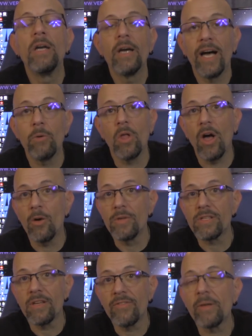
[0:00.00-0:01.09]
I will
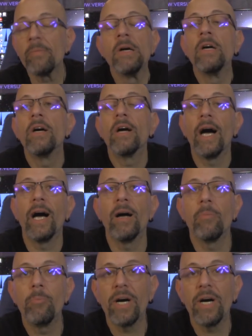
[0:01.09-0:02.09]
always love them.